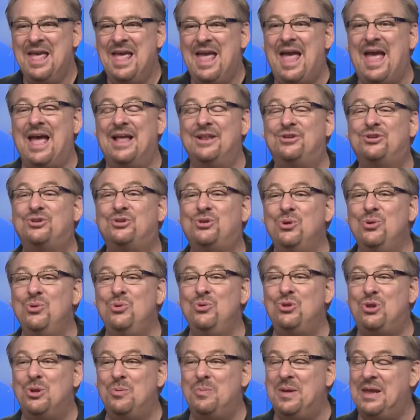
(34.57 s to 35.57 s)
And
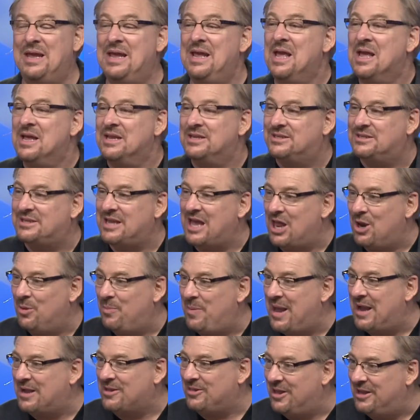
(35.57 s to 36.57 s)
soon to be
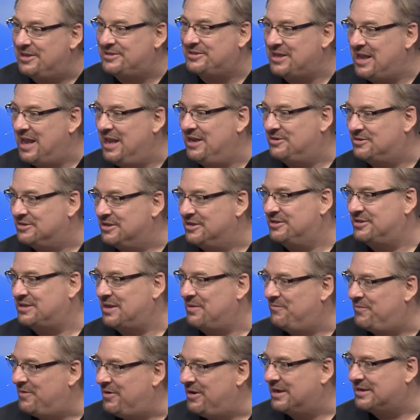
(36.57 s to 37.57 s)
Saddleback, Los Angeles.
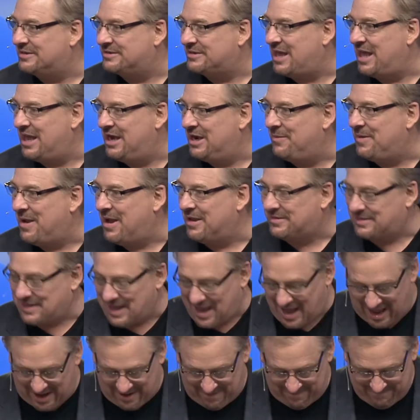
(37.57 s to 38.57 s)
I'm very excited about
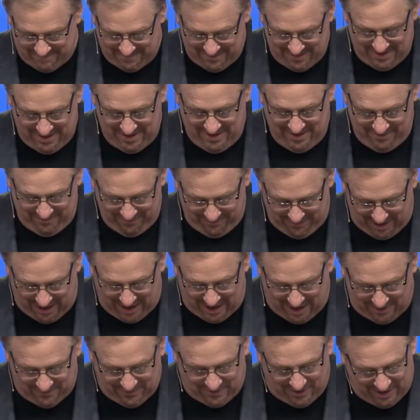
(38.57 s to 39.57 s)
that.
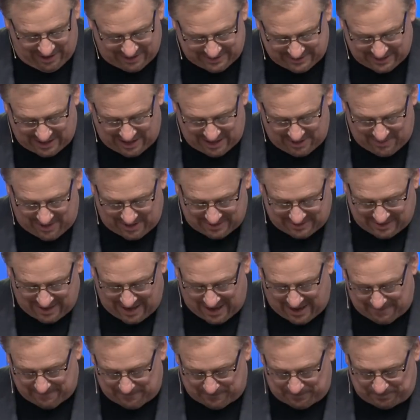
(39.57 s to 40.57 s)
Very, very excited about
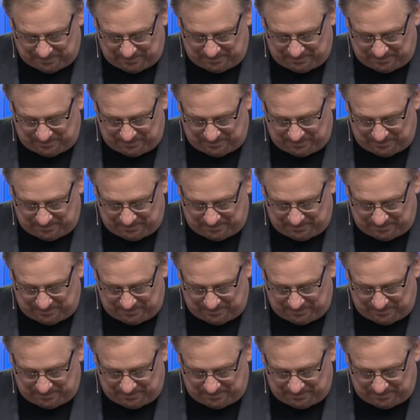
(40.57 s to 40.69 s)
that.